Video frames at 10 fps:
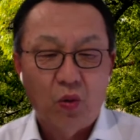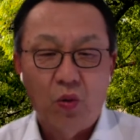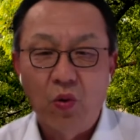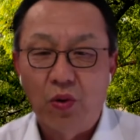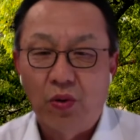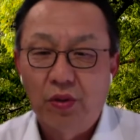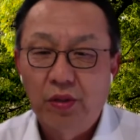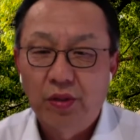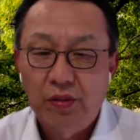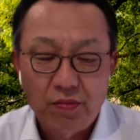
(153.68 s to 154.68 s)
or
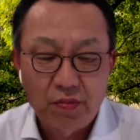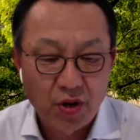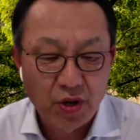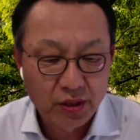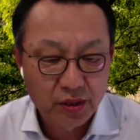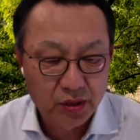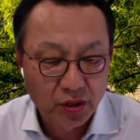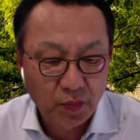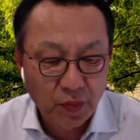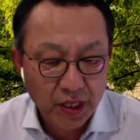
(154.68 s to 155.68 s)
mark
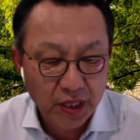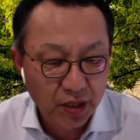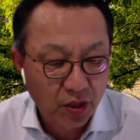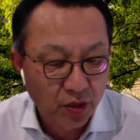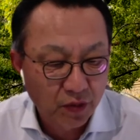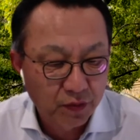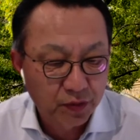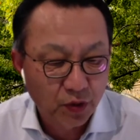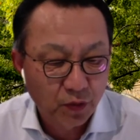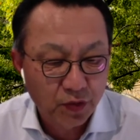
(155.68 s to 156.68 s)
the beginning of
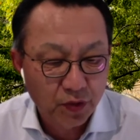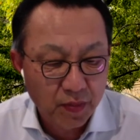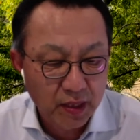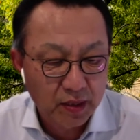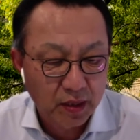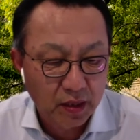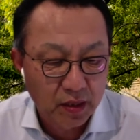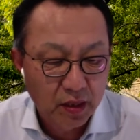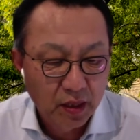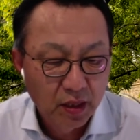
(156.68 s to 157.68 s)
the
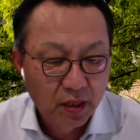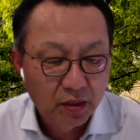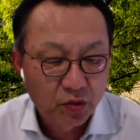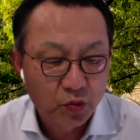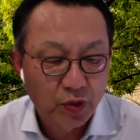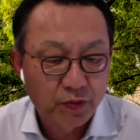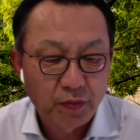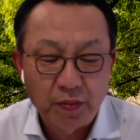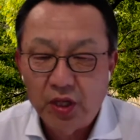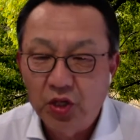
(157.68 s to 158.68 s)
fundamental
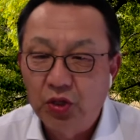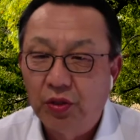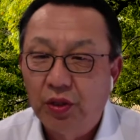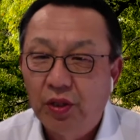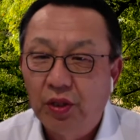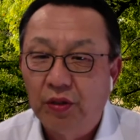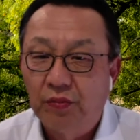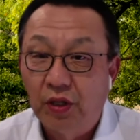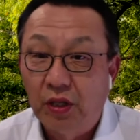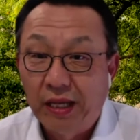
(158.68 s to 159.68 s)
transformation
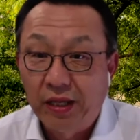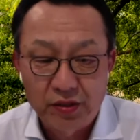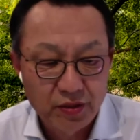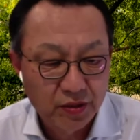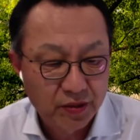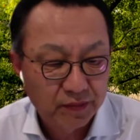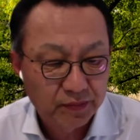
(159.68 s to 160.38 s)
of the alliance?